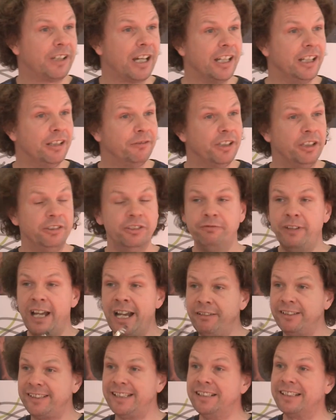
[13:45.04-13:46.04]
and
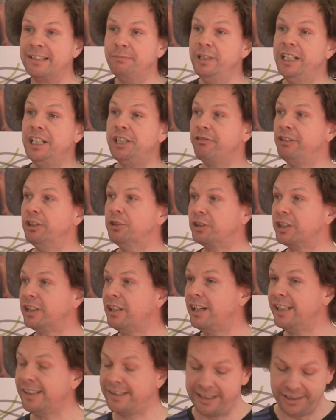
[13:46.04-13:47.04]
various intermediary
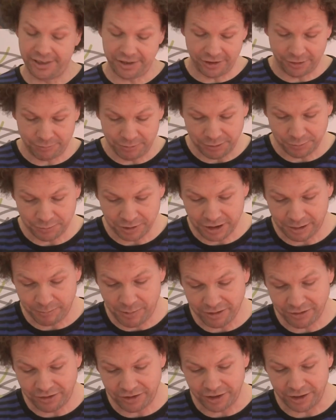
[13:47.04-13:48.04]
organisations, which we'll come
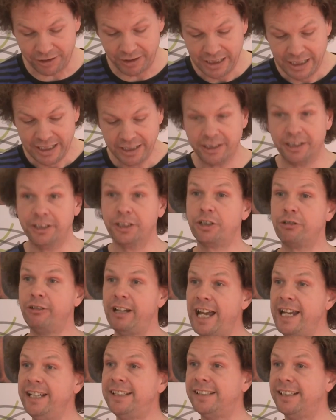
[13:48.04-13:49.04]
on to, that are
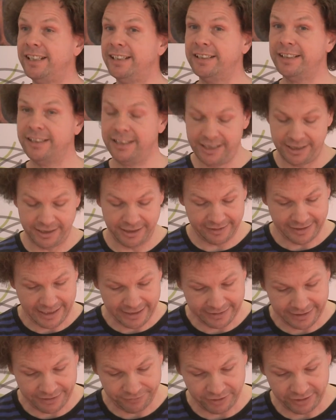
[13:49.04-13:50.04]
created in this
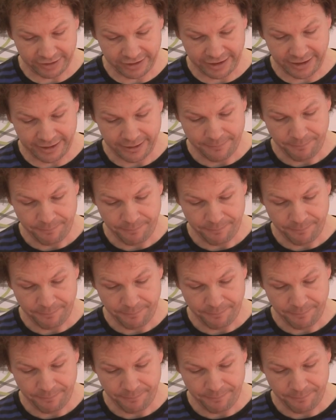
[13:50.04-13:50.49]
activity.